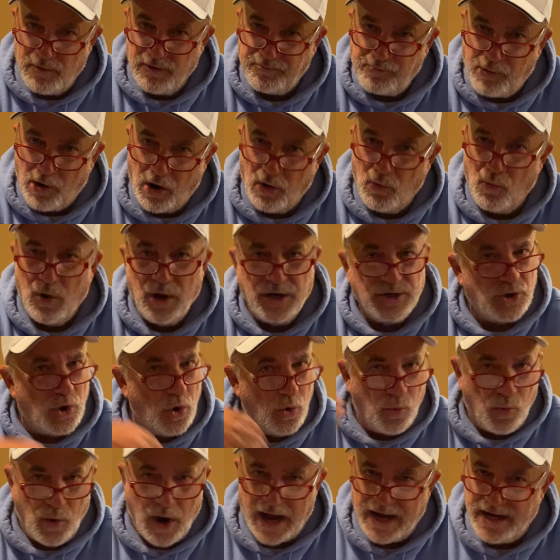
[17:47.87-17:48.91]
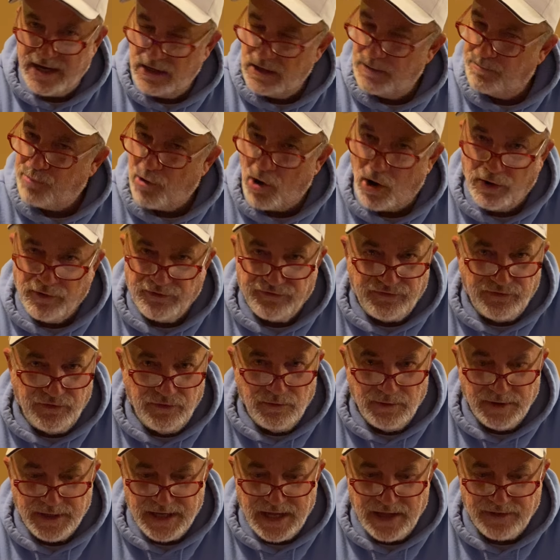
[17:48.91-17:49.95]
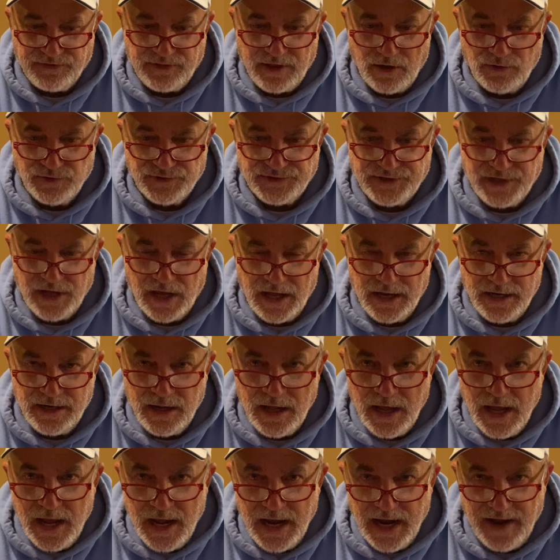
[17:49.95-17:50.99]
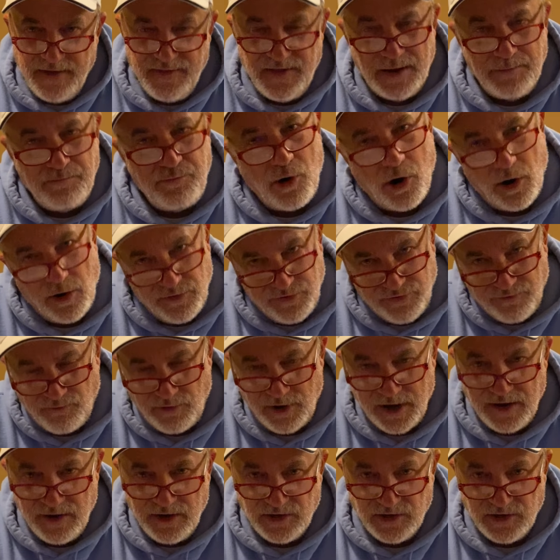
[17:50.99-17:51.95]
with part 1, go right into part 2 and get those done, and then part 3.